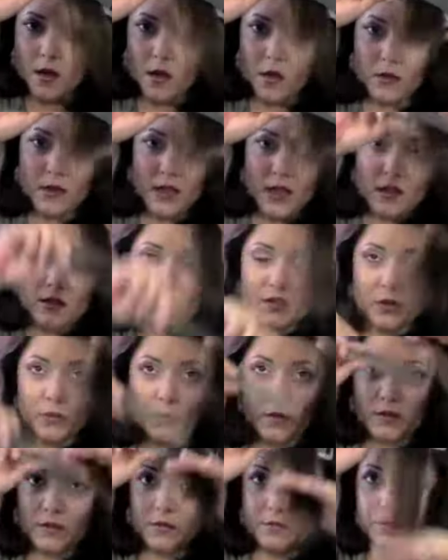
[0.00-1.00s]
Okay, so
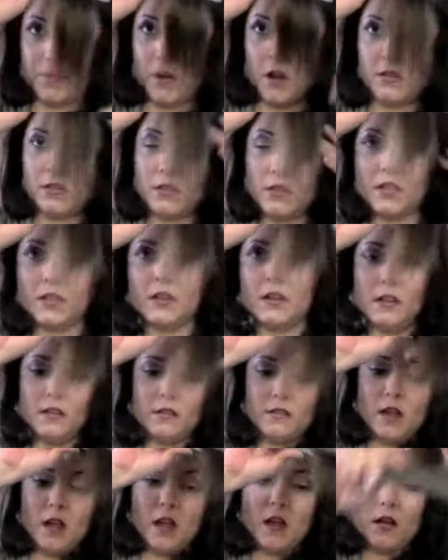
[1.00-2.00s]
with the front you can
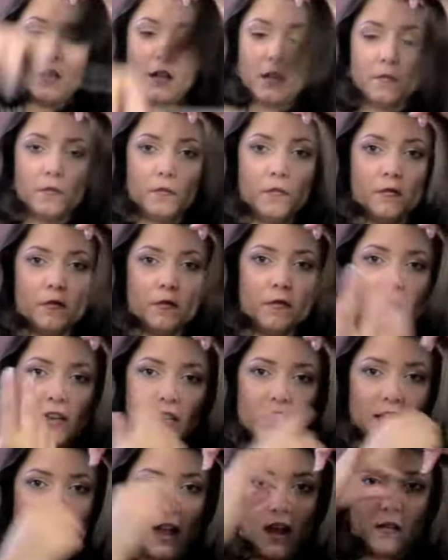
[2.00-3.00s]
either flick
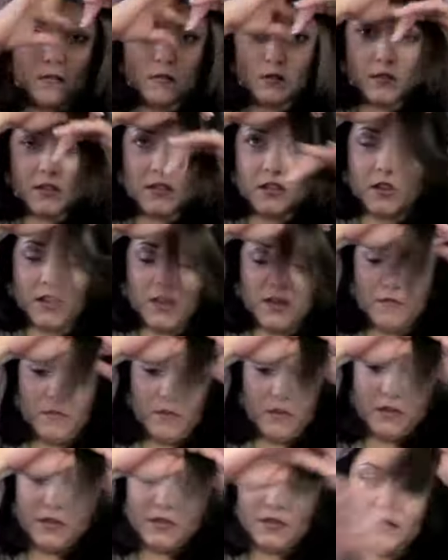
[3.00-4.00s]
it outwards or
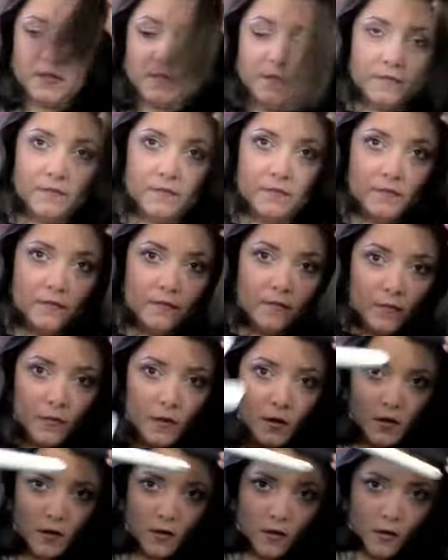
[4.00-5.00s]
inwards.
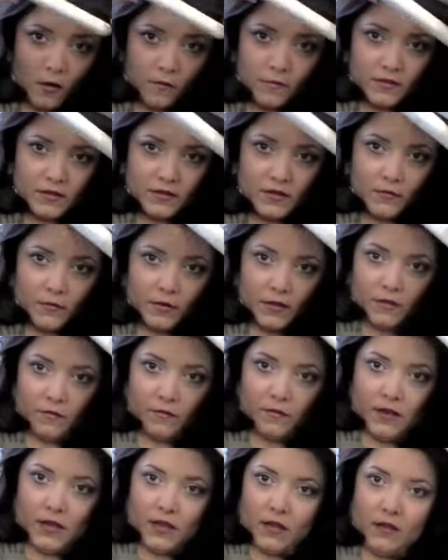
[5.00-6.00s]
Obviously when you
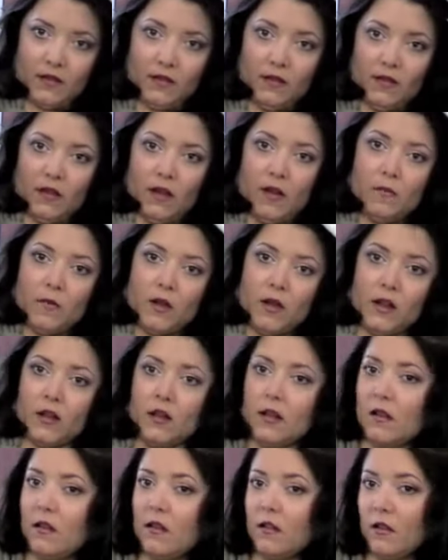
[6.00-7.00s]
flick it that
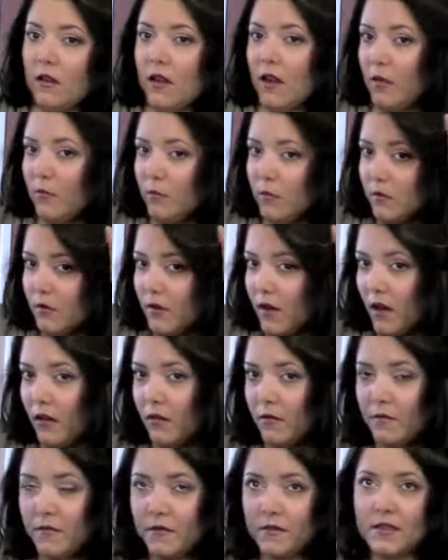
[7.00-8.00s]
way your hair will
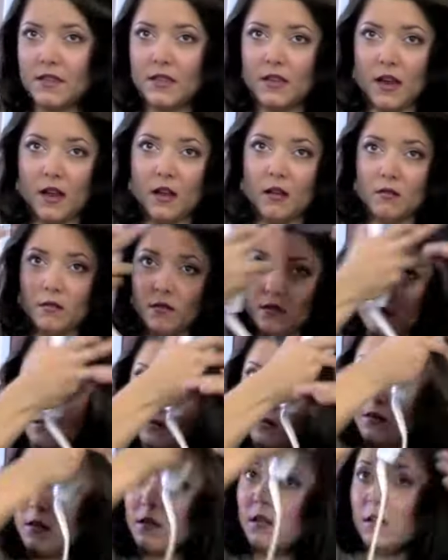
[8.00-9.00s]
kind of sit out,
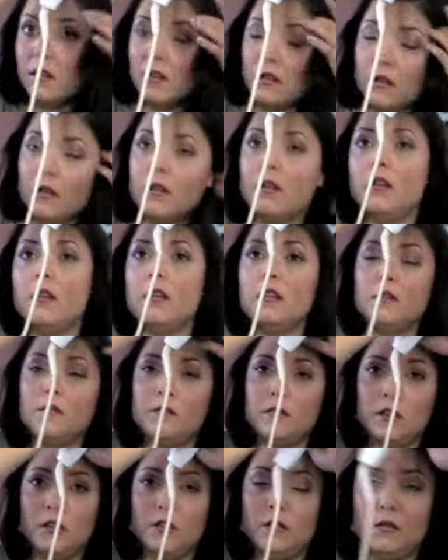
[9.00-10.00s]
and
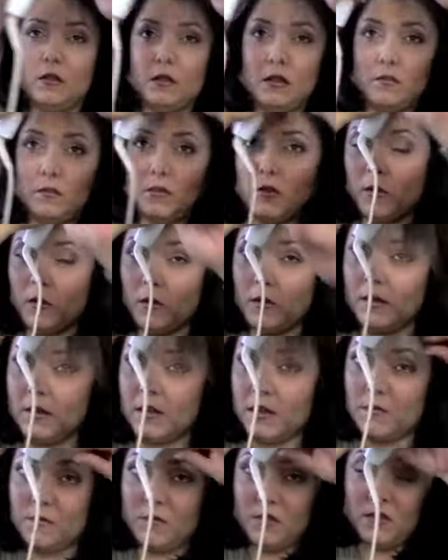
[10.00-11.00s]
if you curl it
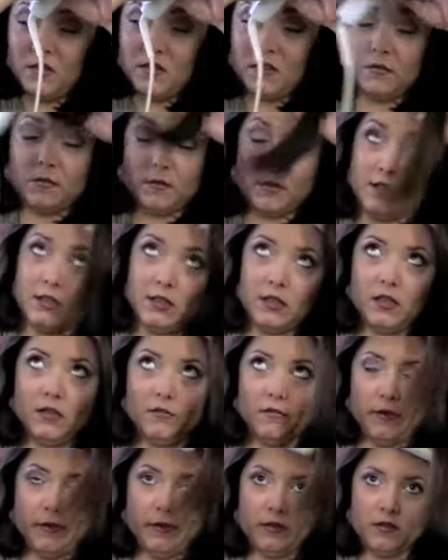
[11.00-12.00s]
inwards it will sit
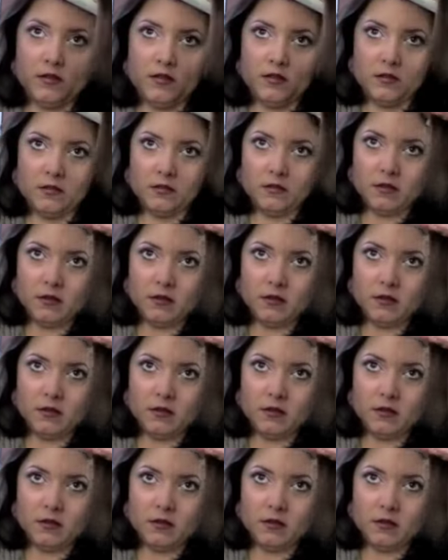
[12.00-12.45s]
inwards.